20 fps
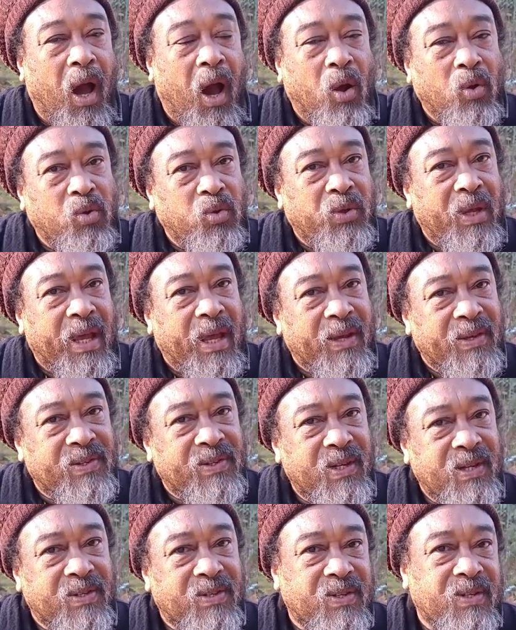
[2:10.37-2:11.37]
How do they
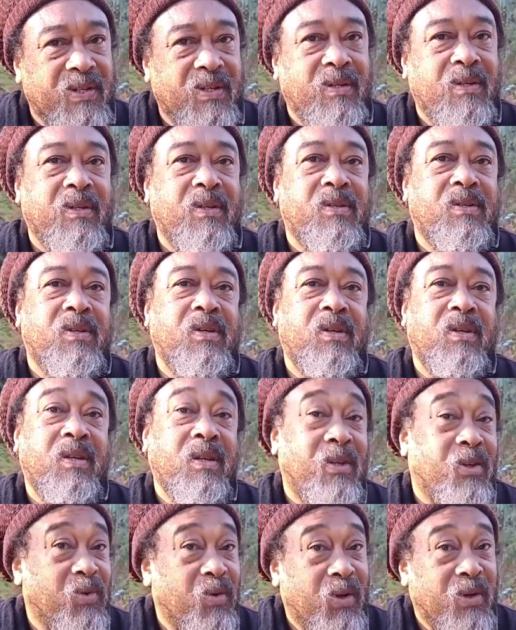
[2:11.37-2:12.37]
exist? You see, you
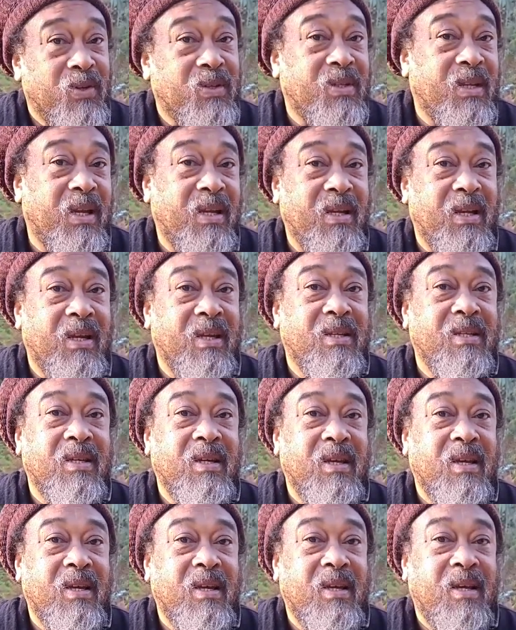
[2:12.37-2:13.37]
need to understand that.
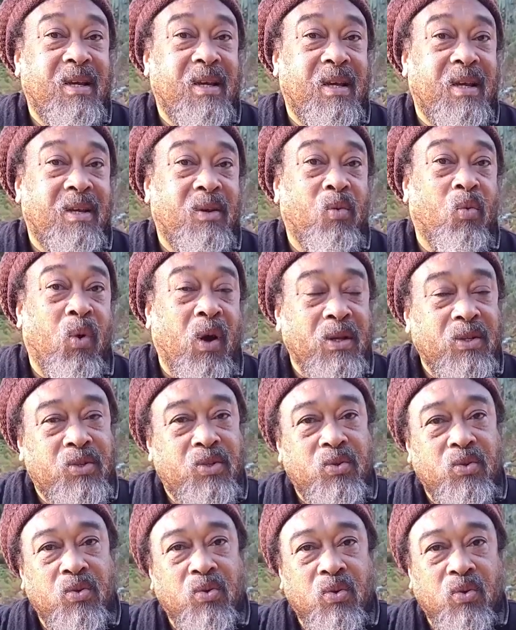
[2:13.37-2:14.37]
And
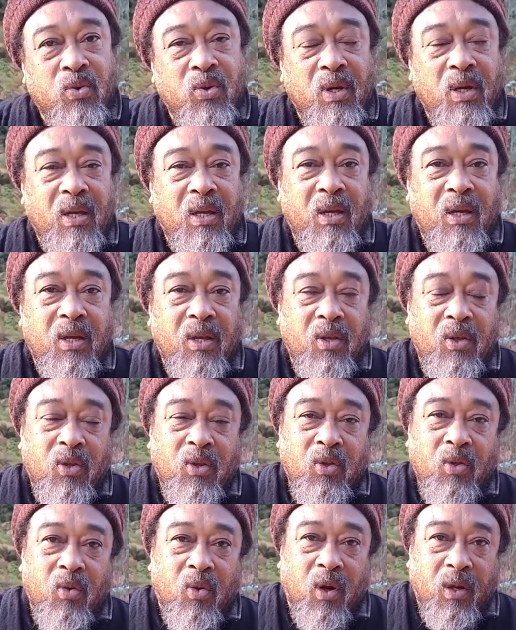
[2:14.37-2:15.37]
once you
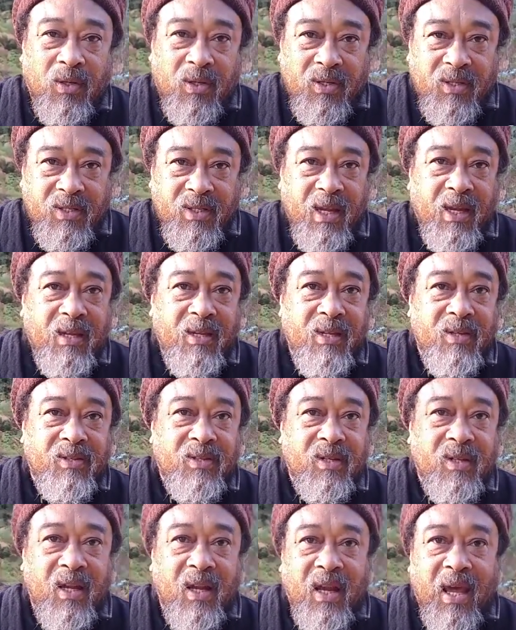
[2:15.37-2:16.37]
understand
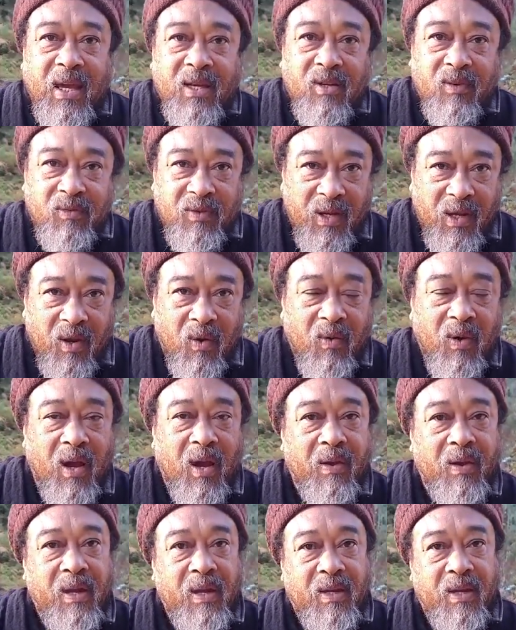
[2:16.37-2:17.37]
this in the light of the
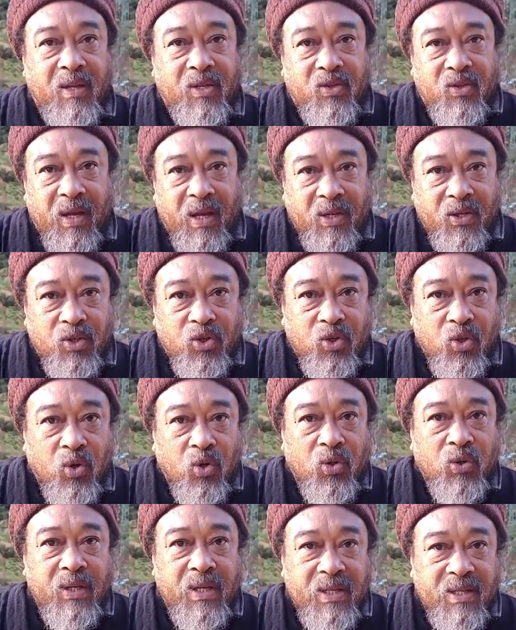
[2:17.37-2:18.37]
inquiry, and I try and
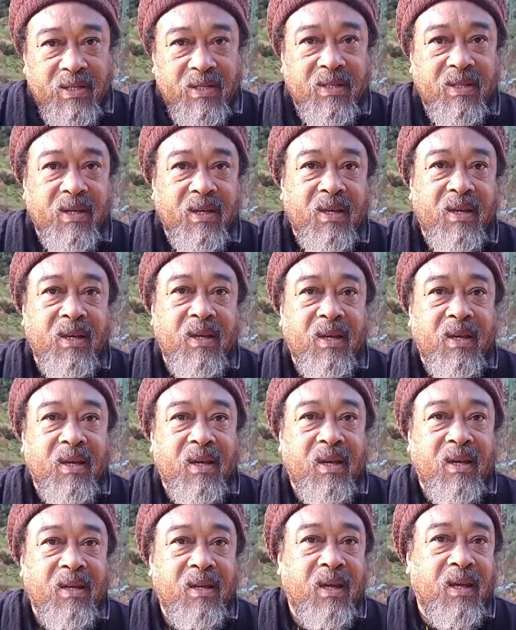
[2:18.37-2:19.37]
show this,
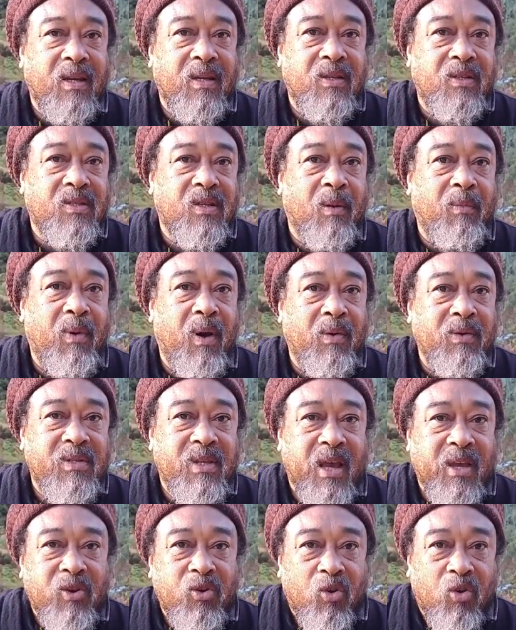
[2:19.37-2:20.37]
then somehow
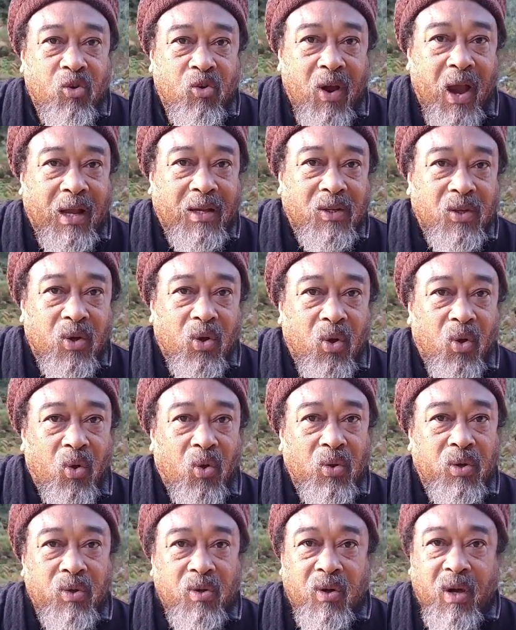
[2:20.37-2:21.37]
it's like you crack the
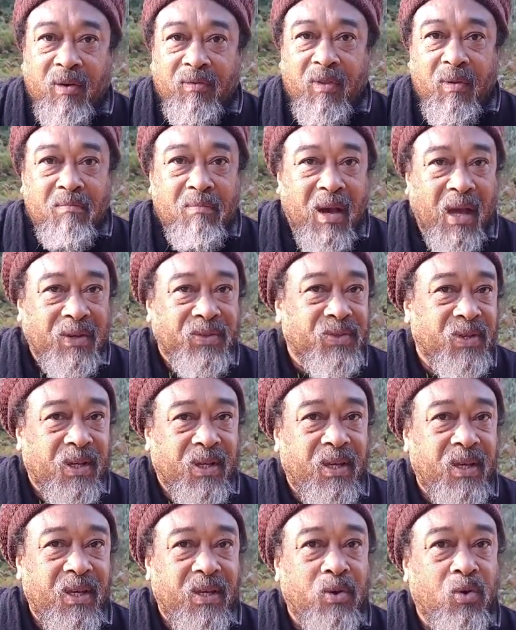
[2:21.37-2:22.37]
code, you have the master
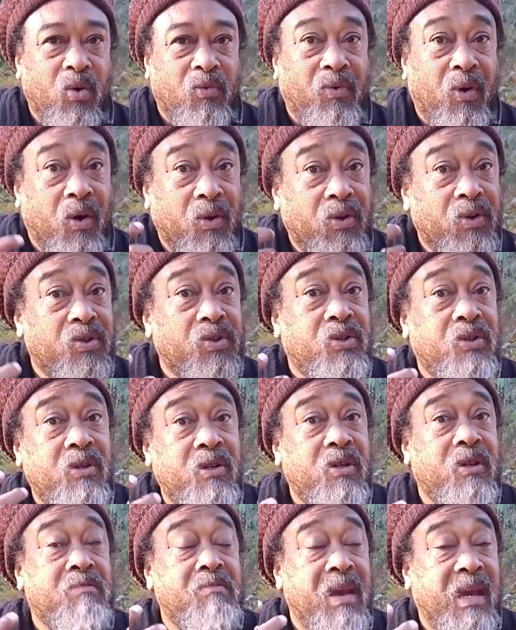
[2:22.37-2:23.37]
key, you've
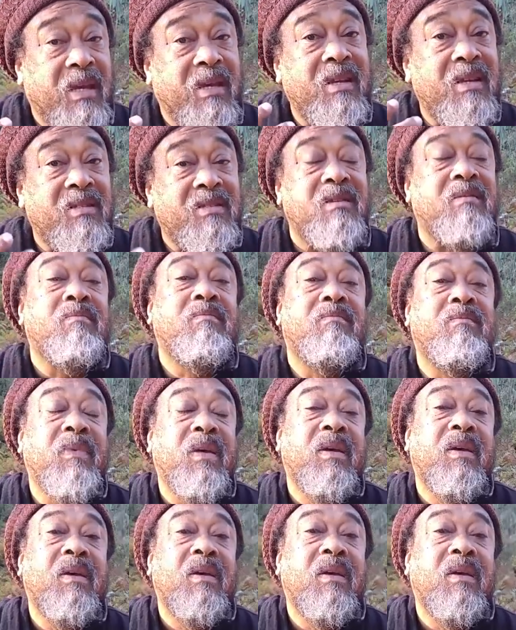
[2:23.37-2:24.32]
understood the mechanism